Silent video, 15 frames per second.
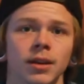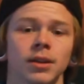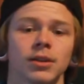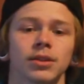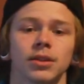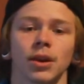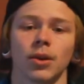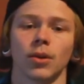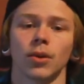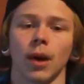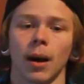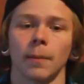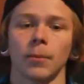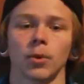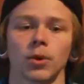So
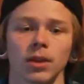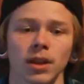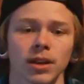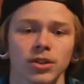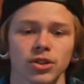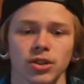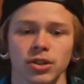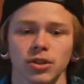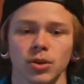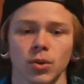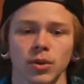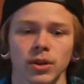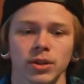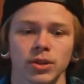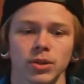I'm more or less just
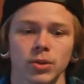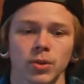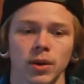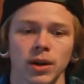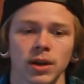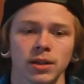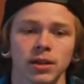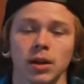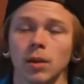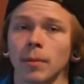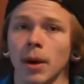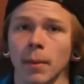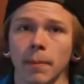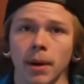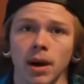going to talk
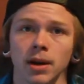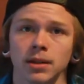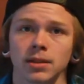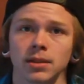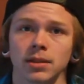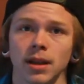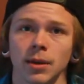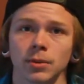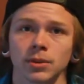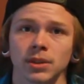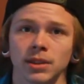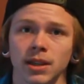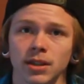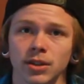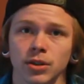about a box that was
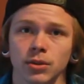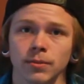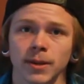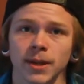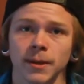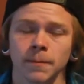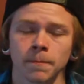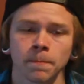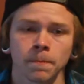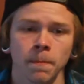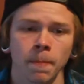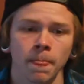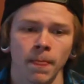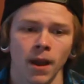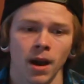sent to me.
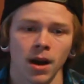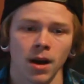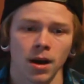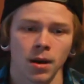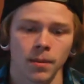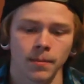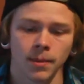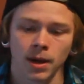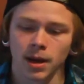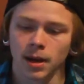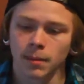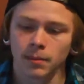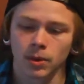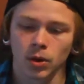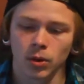
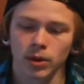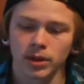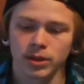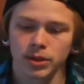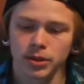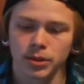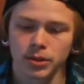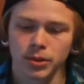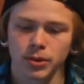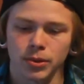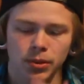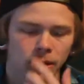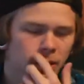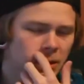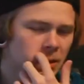Going
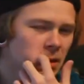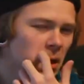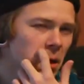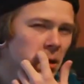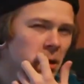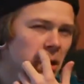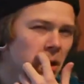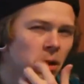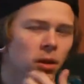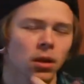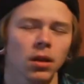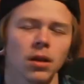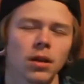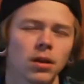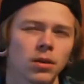to talk a
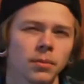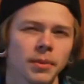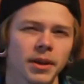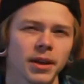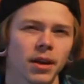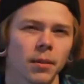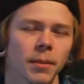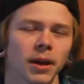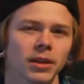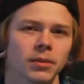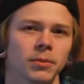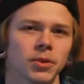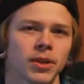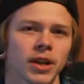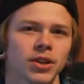little bit about the
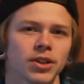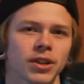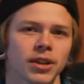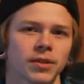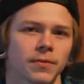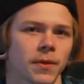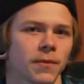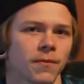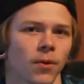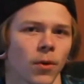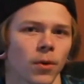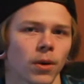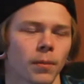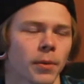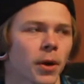Mutation
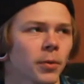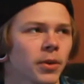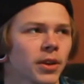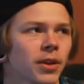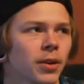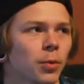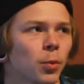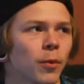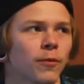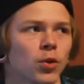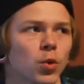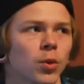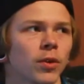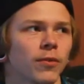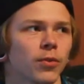XV4. I'm not really going to
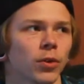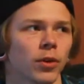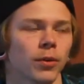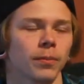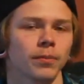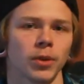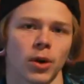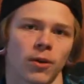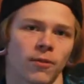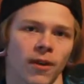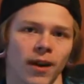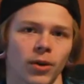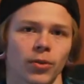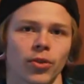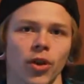review it for
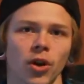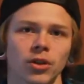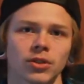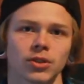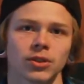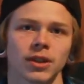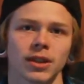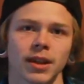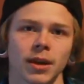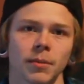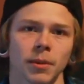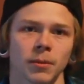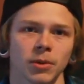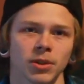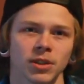final thoughts or anything, but
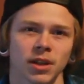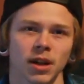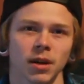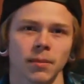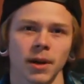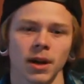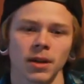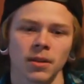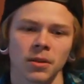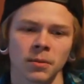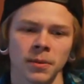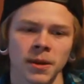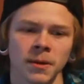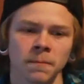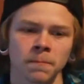I'm going to talk about it a little
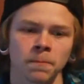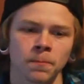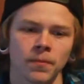bit.